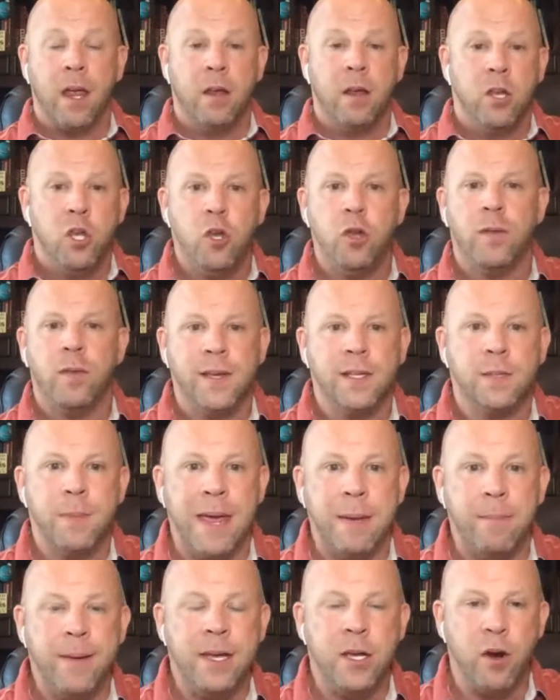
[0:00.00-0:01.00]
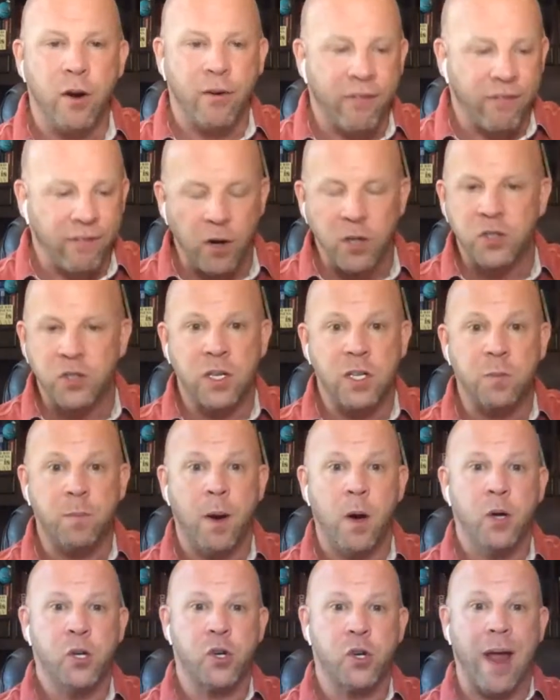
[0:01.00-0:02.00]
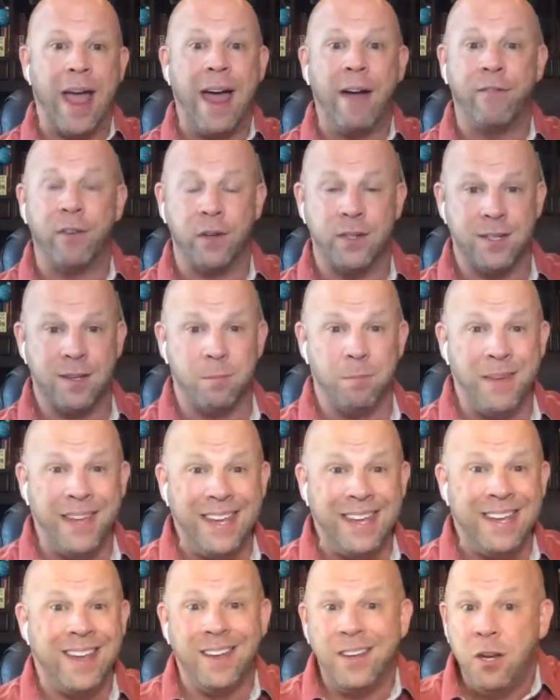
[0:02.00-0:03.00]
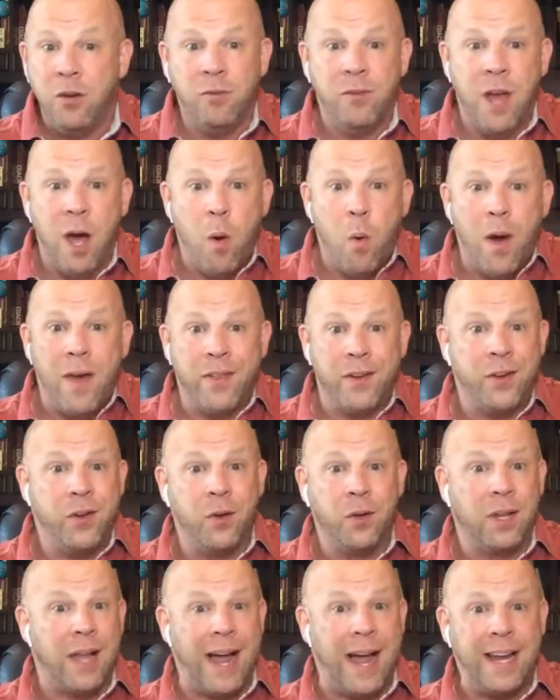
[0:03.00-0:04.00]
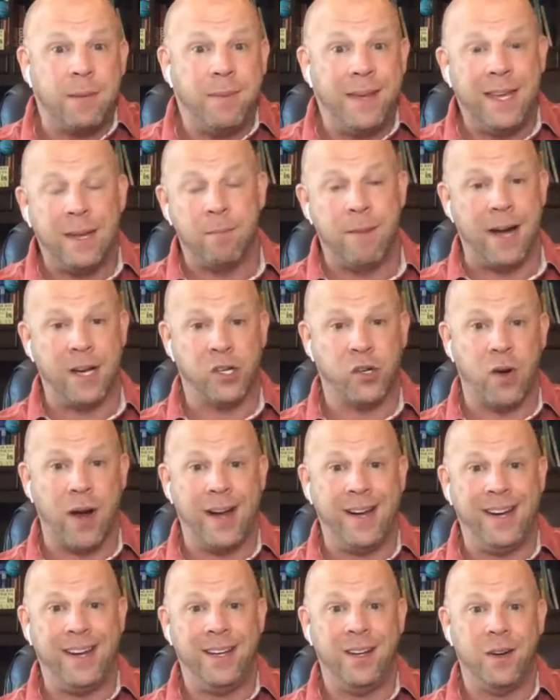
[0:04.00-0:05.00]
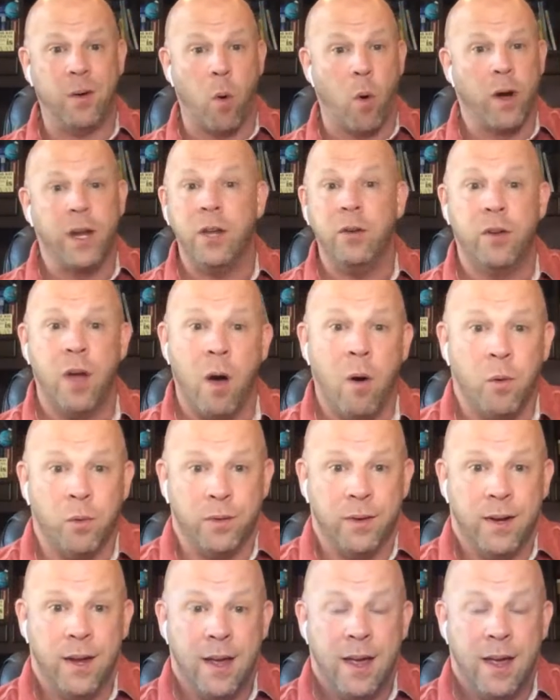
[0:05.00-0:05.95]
This may be your first exposure ever to me, and whether you like me and my training or you don't.